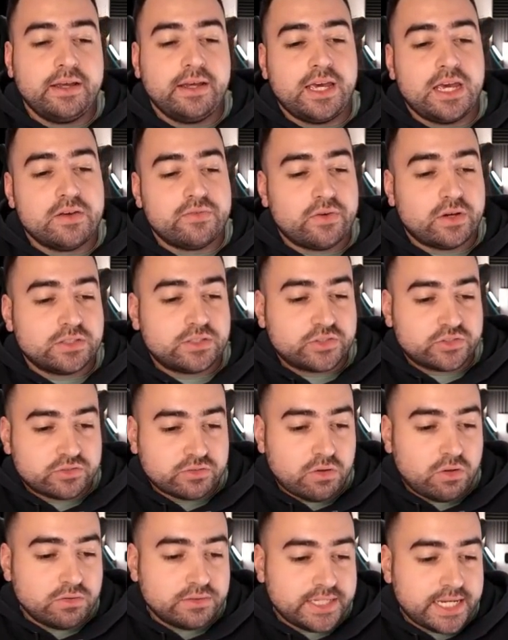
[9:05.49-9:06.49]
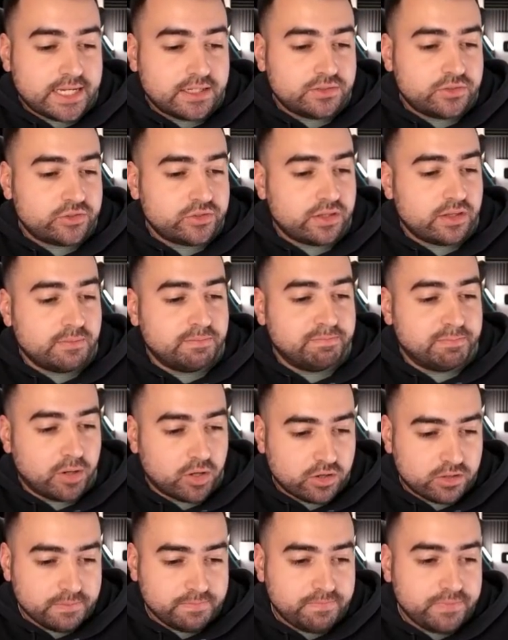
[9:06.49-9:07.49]
If I scroll down to the
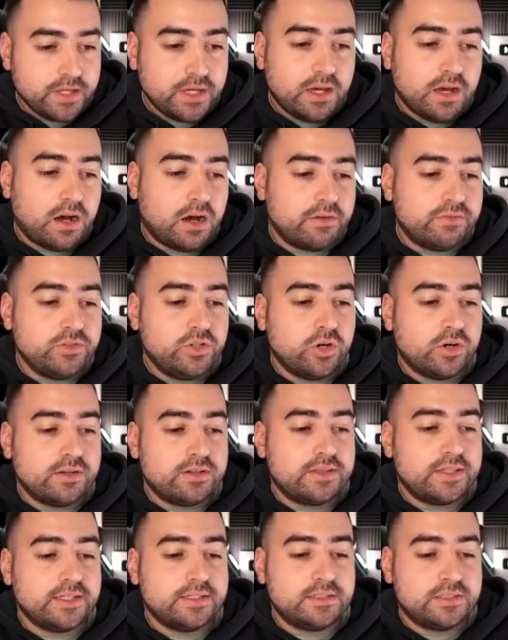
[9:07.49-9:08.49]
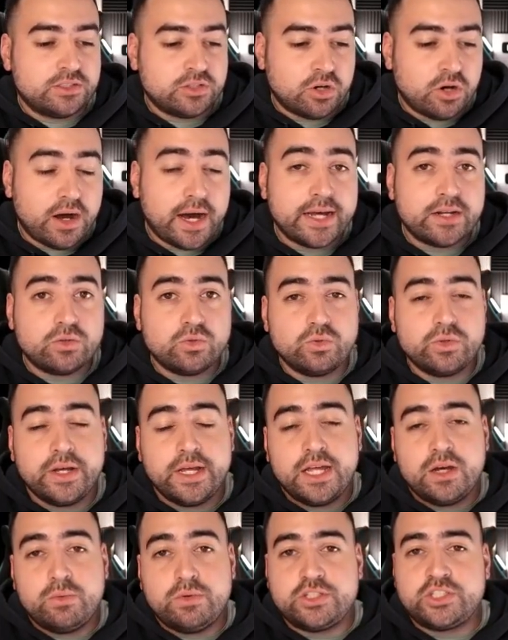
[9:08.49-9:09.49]
bottom, I've got this title,
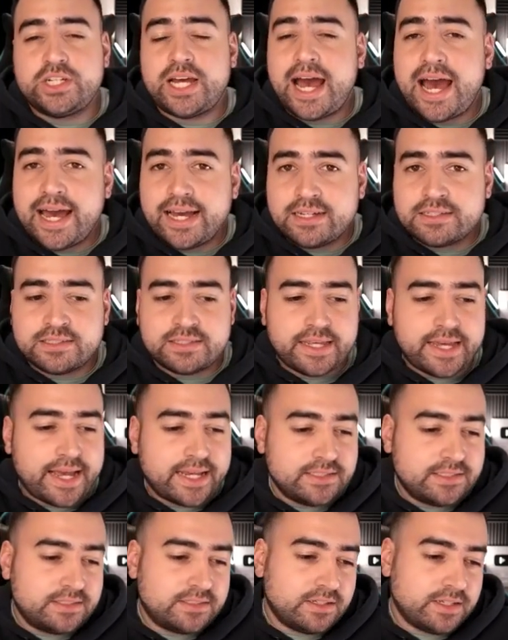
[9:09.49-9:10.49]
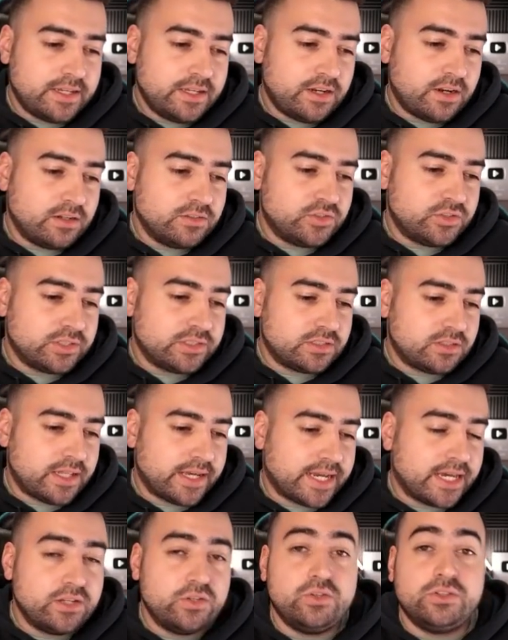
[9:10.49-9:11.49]
which acts as, you know, just
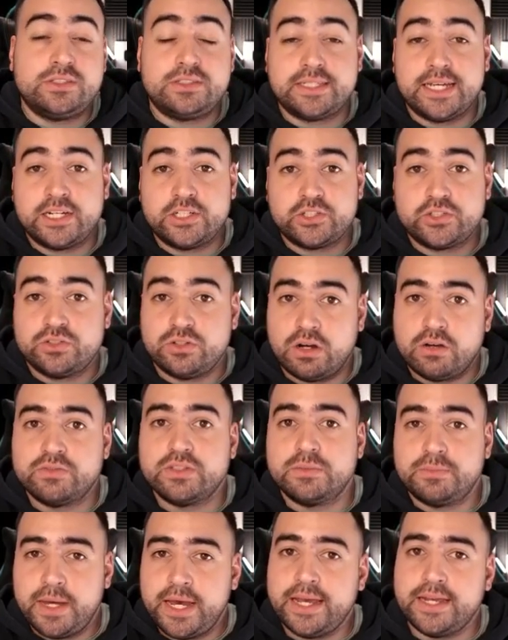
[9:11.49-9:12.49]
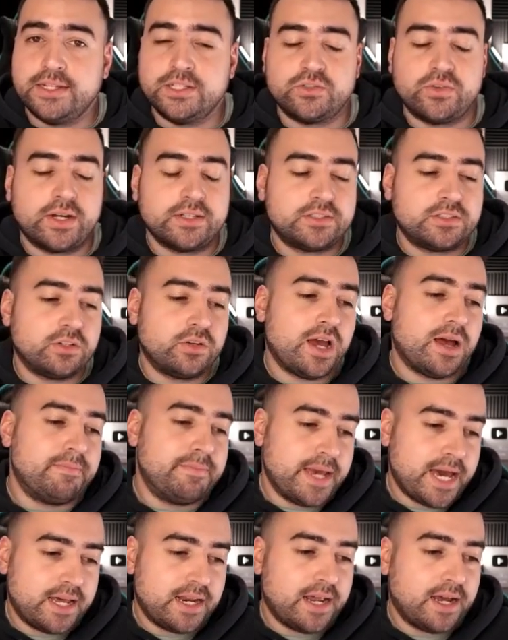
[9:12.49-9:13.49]
like a new section of the page, right? So
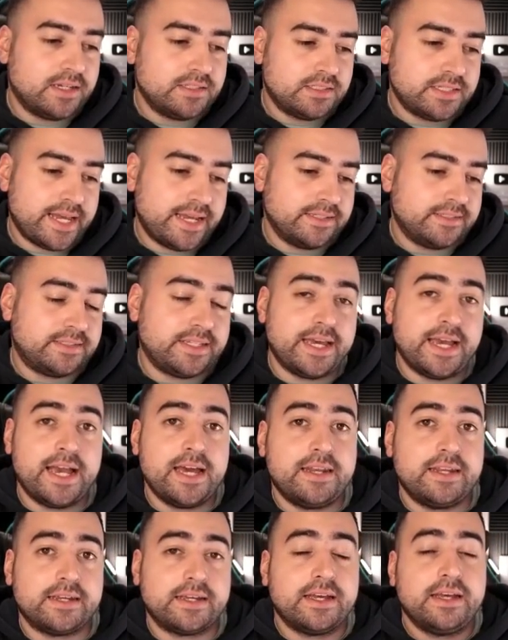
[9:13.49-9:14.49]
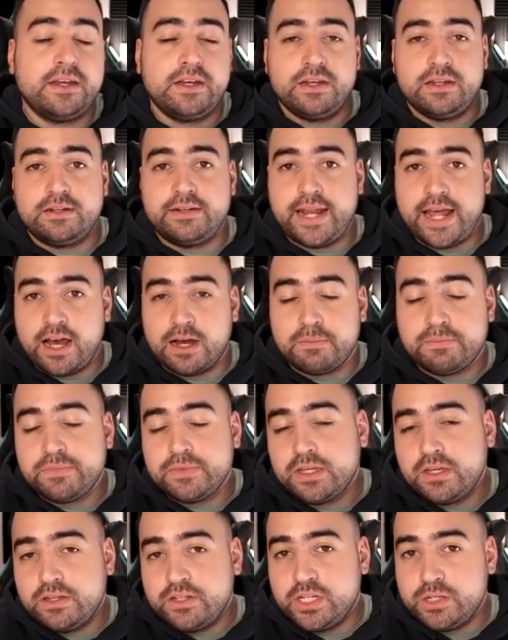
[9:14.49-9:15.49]
about us as the heading. Now,
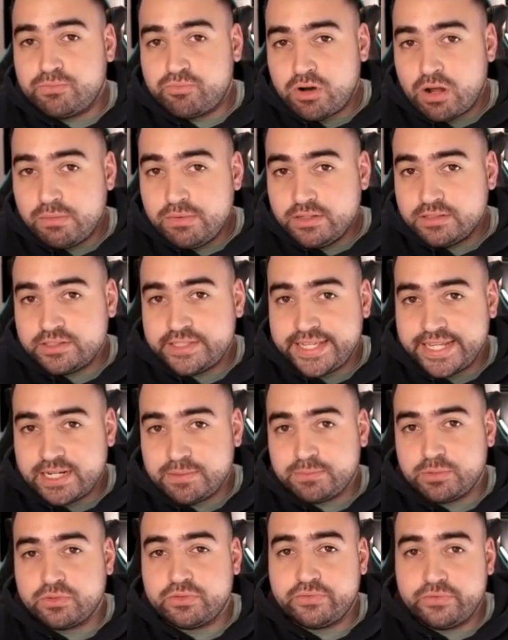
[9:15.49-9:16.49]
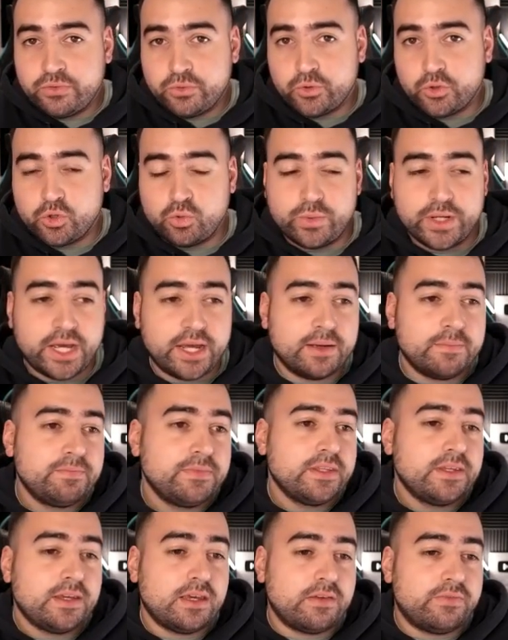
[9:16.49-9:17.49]
you you've probably seen it before where
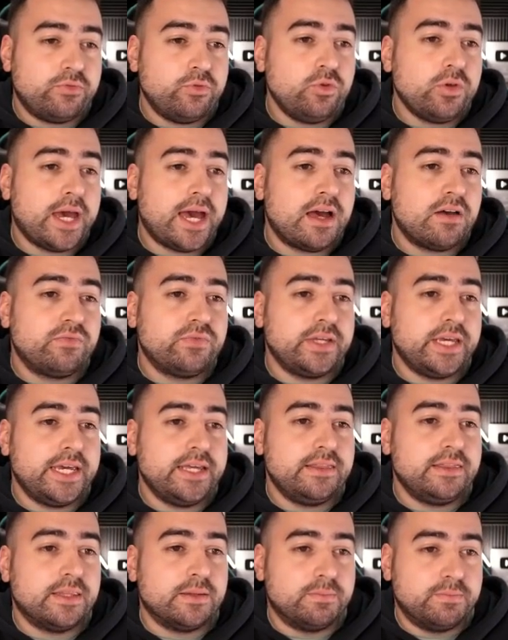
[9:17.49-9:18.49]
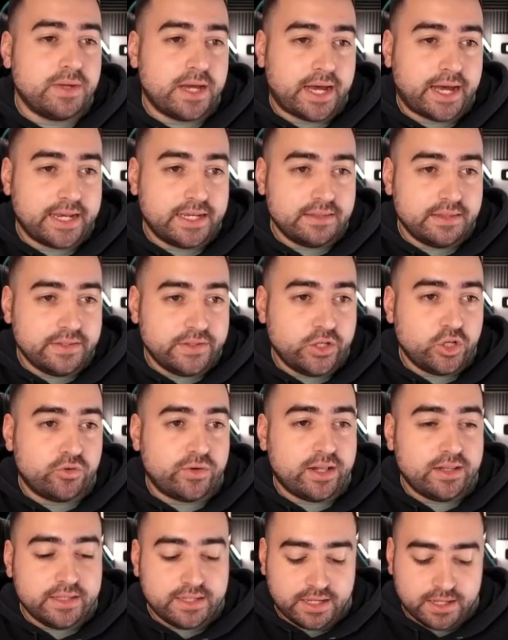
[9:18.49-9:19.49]
if you have in the, uh, in the
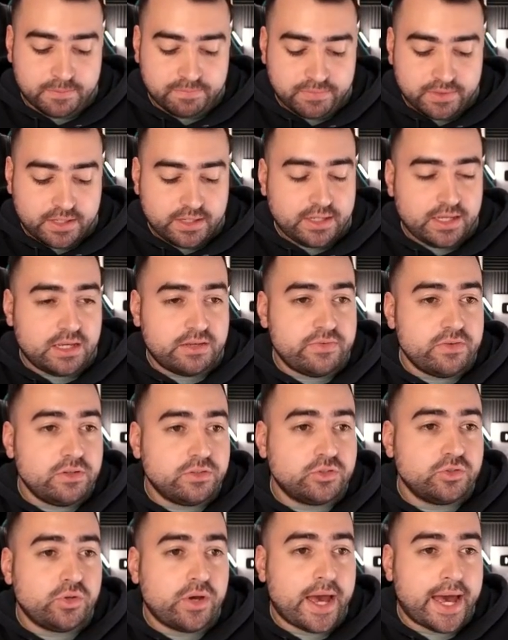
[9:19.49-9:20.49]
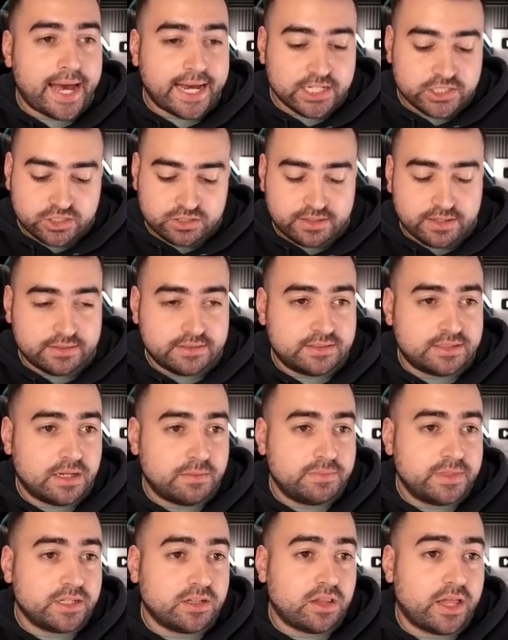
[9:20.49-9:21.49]
URL here, if you do hash then
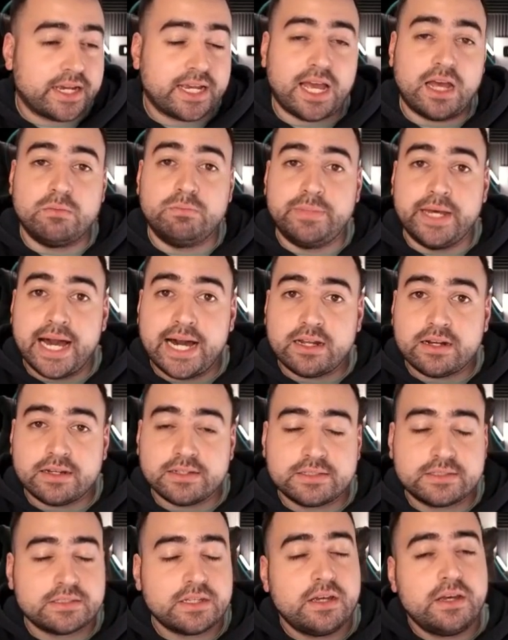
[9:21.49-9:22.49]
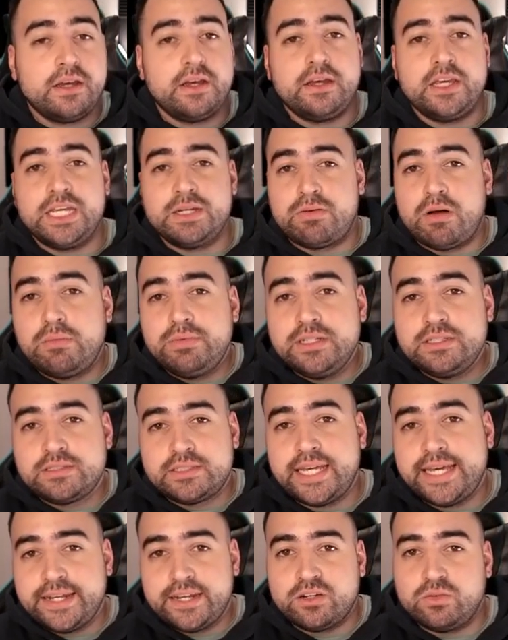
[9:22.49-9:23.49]
something like about us, You've probably
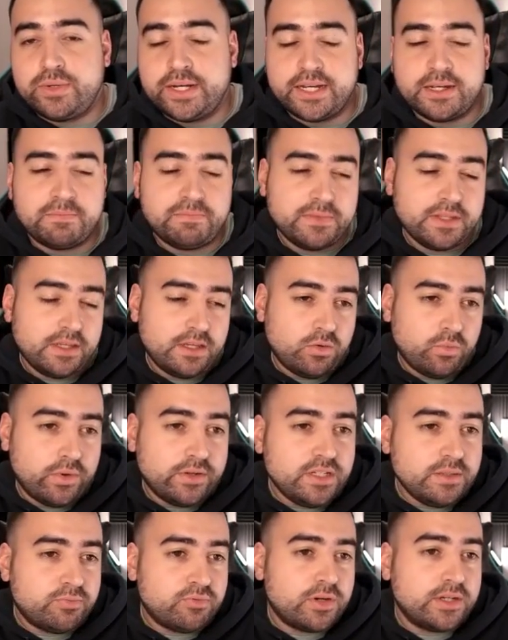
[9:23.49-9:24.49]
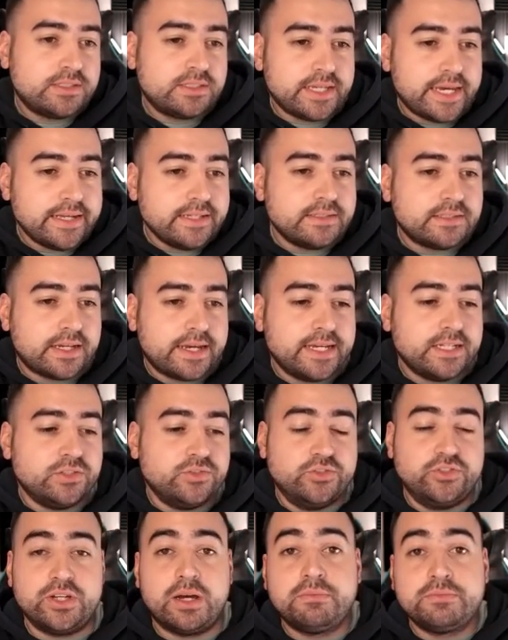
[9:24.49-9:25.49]
seen it where when you press enter,
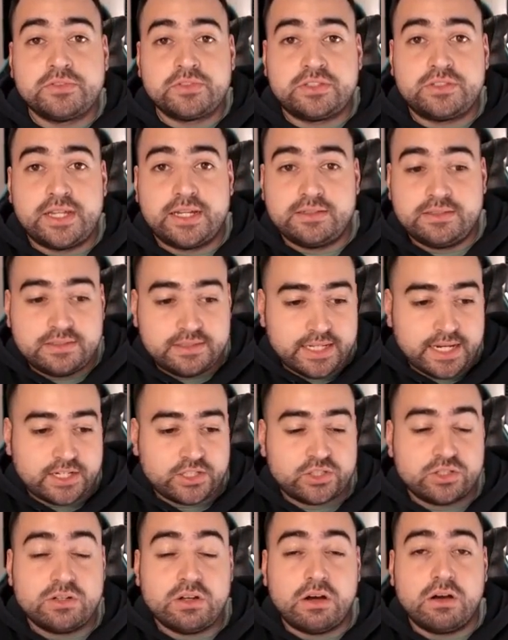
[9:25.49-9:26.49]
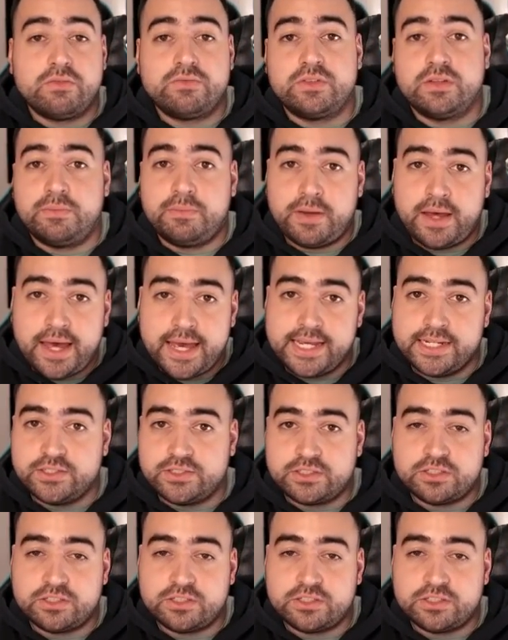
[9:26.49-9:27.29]
it jumps to that section of the page.